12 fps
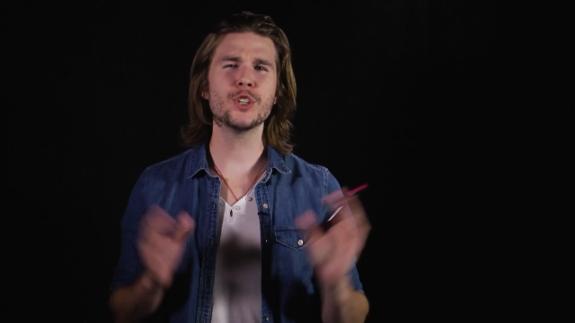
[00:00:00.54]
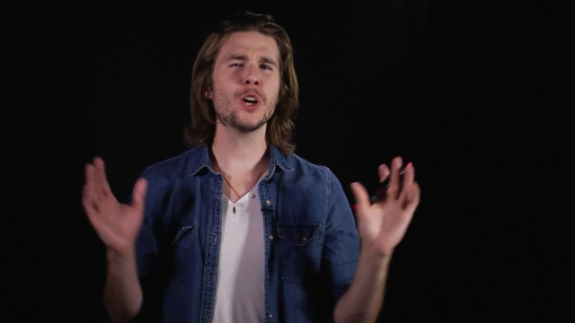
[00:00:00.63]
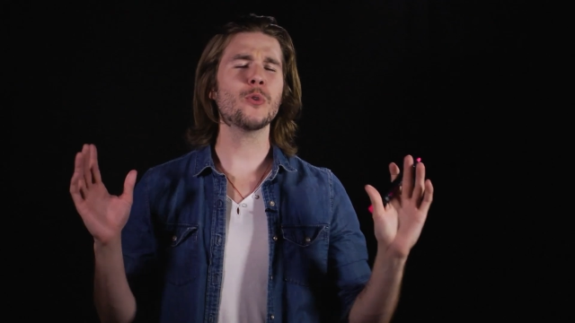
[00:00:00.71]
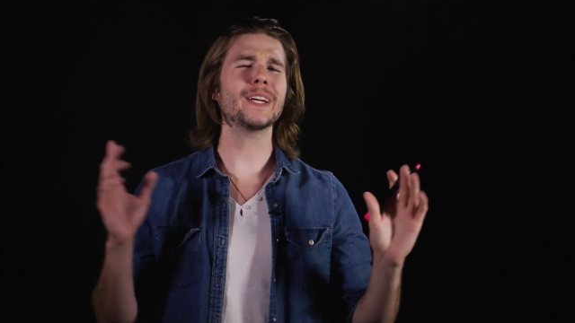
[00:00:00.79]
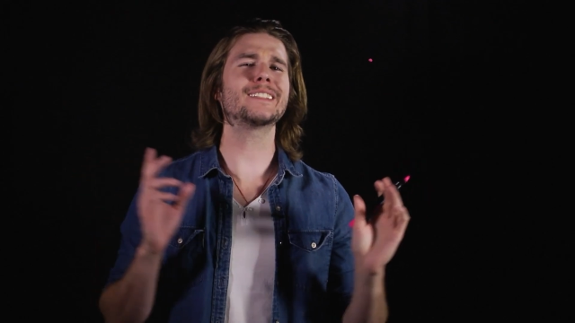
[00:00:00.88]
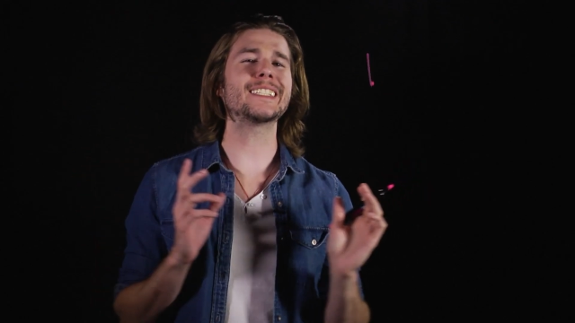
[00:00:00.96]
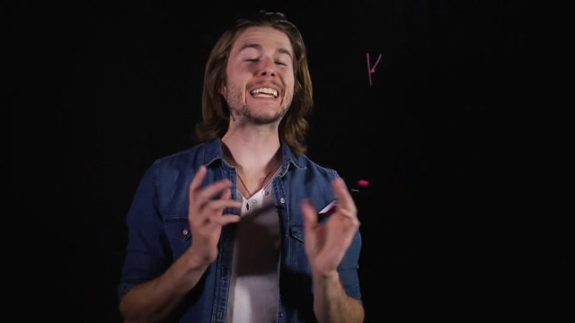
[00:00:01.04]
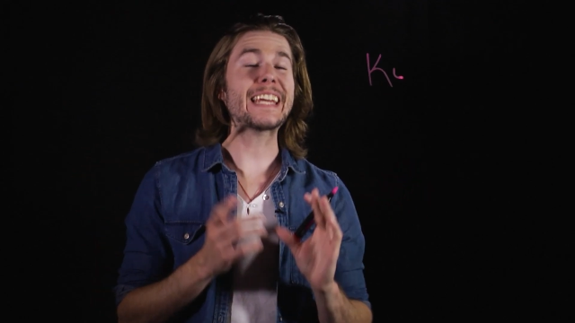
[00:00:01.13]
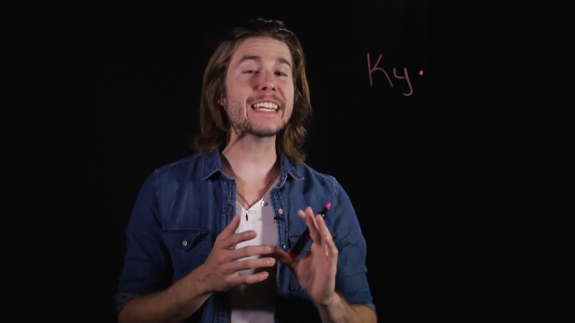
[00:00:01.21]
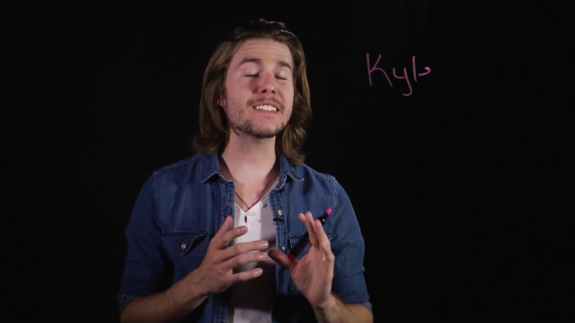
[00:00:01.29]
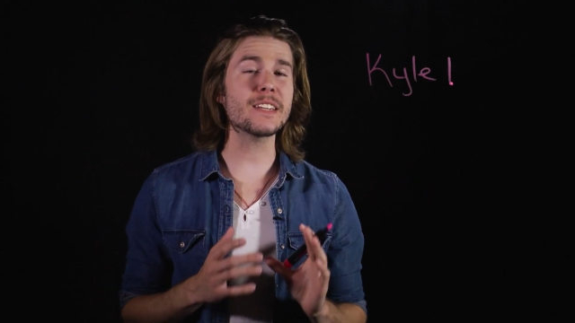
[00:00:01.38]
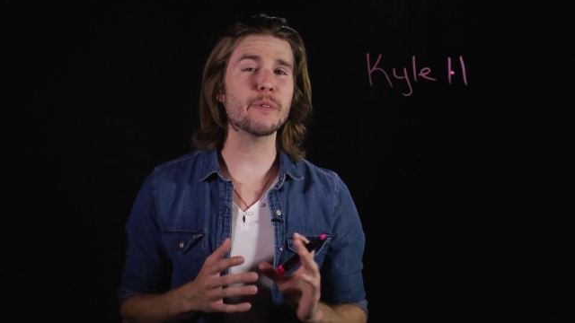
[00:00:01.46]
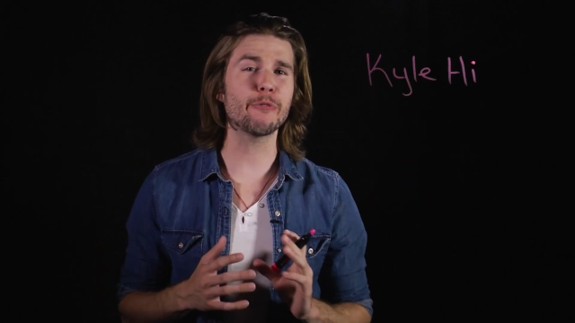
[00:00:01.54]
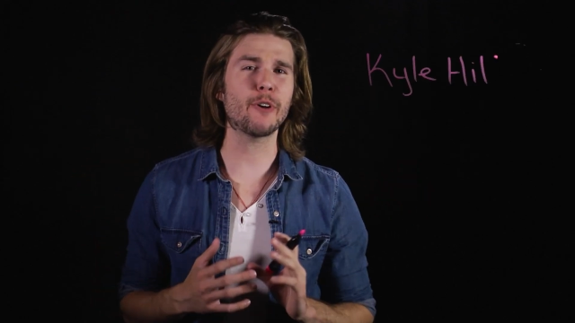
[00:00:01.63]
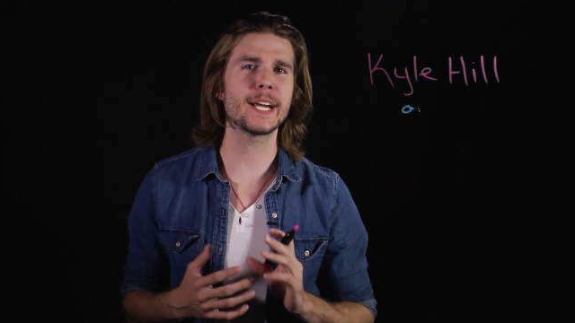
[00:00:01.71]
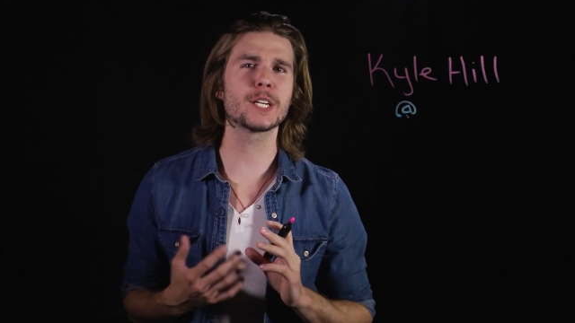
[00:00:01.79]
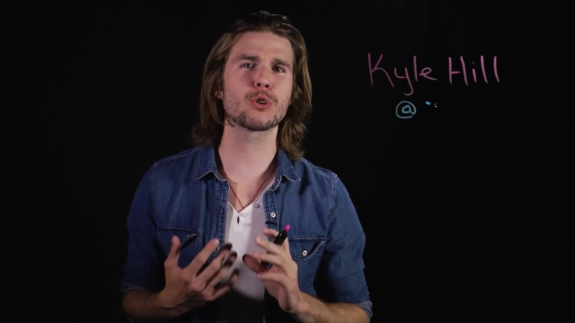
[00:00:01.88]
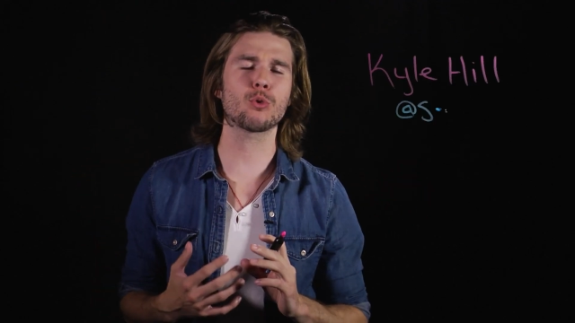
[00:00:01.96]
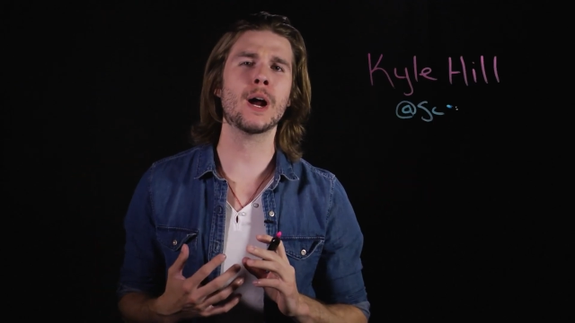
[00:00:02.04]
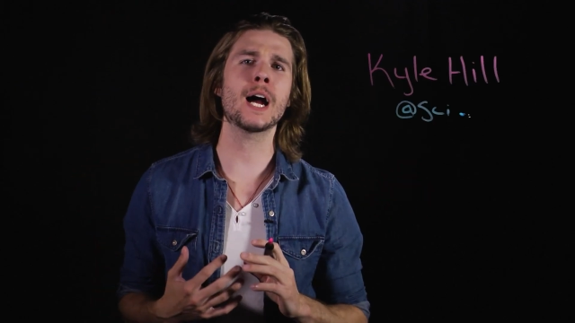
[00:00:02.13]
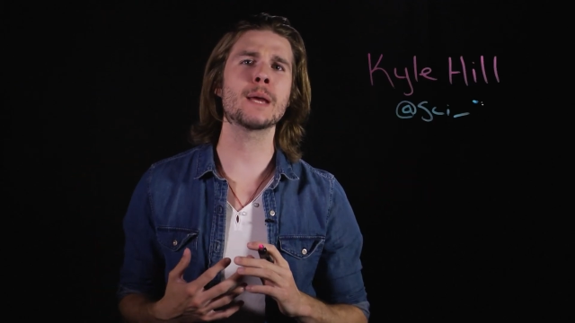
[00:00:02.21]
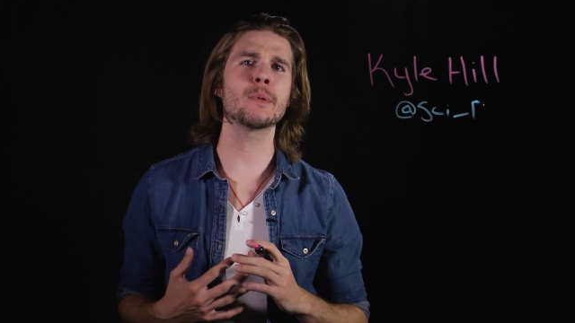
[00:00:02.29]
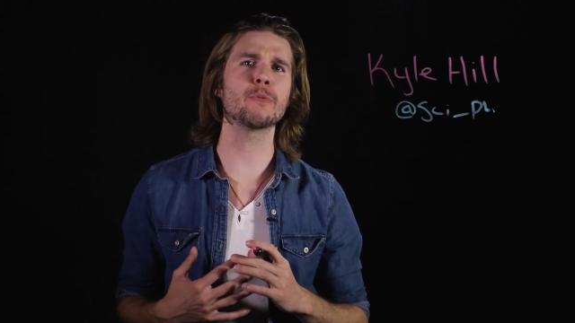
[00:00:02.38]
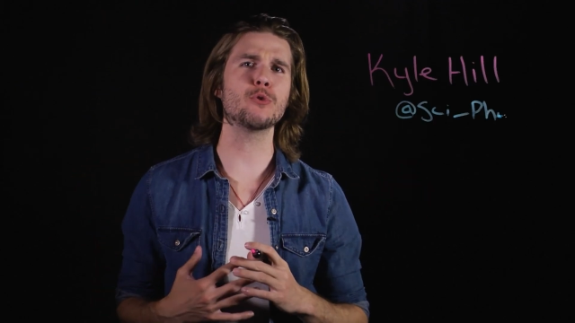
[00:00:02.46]
You know, it's easy to fight
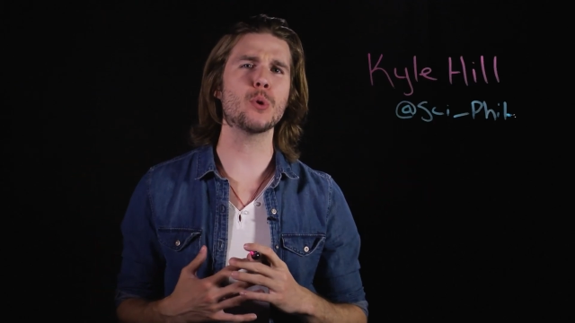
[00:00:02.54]
crime if